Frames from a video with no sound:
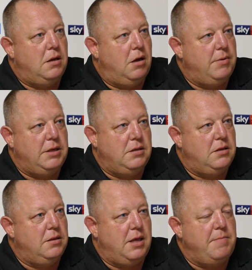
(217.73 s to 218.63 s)
I mean,
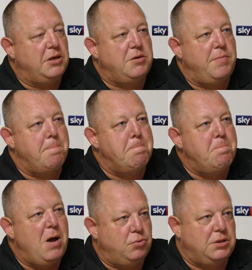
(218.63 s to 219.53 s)
they must have
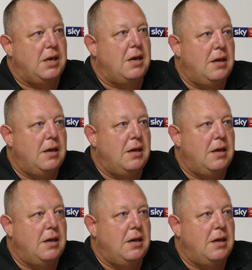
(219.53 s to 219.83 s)
been melting.